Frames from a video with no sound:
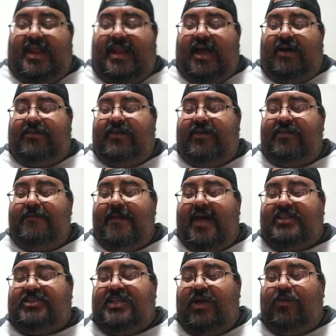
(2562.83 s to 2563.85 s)
Now, another
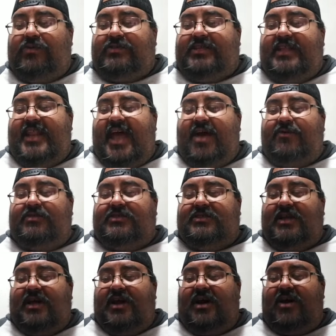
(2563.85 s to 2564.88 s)
match that was
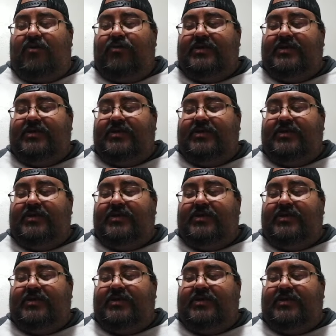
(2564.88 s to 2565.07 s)
announced uh,